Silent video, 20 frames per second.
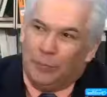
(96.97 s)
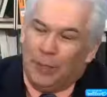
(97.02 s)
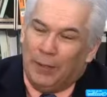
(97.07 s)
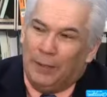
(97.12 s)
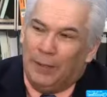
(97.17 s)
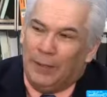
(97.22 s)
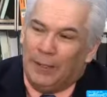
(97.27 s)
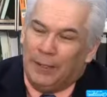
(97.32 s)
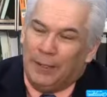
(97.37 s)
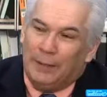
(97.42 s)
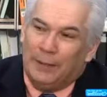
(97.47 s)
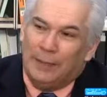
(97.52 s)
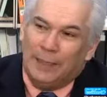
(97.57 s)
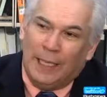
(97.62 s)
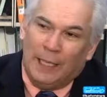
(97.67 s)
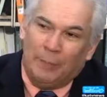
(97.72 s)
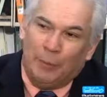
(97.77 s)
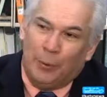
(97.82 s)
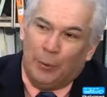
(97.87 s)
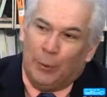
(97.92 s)
Well, I think
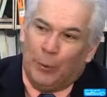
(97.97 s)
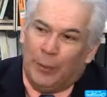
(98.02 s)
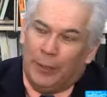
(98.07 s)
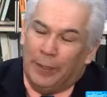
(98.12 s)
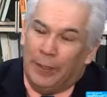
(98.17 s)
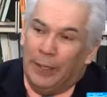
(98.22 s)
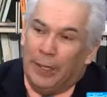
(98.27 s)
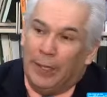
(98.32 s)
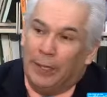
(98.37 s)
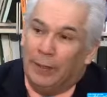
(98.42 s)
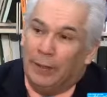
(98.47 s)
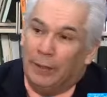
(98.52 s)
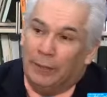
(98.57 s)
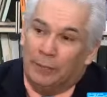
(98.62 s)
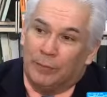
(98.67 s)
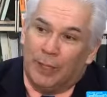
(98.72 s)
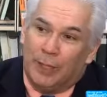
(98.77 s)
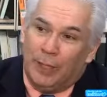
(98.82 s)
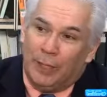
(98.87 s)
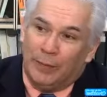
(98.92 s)
anytime you put a
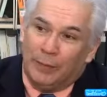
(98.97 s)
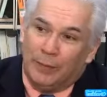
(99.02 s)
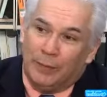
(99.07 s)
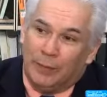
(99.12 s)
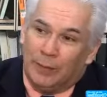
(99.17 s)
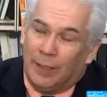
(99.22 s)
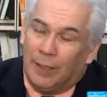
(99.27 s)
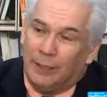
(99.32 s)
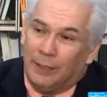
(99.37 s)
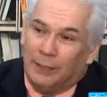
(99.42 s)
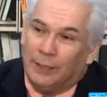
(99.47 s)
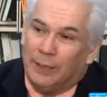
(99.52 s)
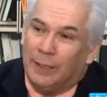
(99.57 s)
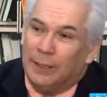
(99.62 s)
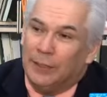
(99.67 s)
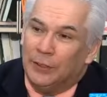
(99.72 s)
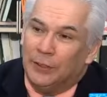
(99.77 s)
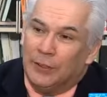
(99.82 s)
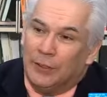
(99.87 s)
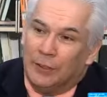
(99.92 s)
negative
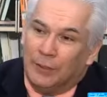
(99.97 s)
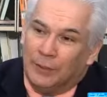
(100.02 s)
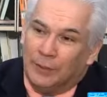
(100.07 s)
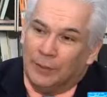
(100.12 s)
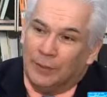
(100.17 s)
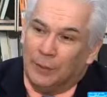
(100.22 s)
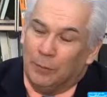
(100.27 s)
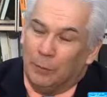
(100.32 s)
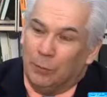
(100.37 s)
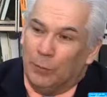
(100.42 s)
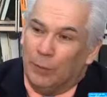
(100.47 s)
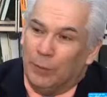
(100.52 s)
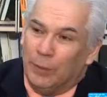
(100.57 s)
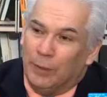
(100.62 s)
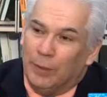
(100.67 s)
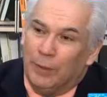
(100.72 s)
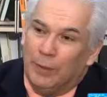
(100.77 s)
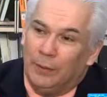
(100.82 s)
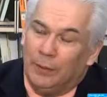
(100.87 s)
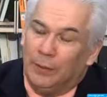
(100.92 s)
connotation on
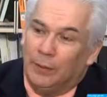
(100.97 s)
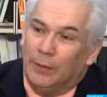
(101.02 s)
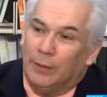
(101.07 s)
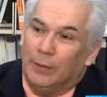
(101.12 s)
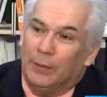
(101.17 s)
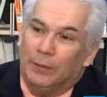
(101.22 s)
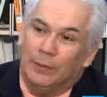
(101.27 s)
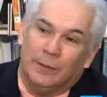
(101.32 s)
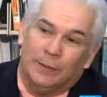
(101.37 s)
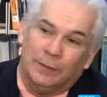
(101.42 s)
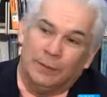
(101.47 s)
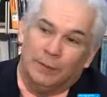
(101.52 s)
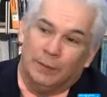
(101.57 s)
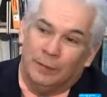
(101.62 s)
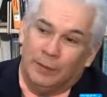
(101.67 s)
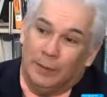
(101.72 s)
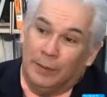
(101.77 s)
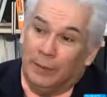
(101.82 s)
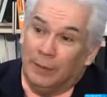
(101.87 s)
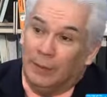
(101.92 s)
someone, they're going to
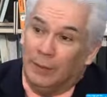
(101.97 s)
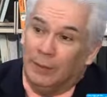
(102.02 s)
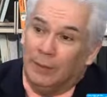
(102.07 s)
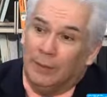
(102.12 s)
feel it.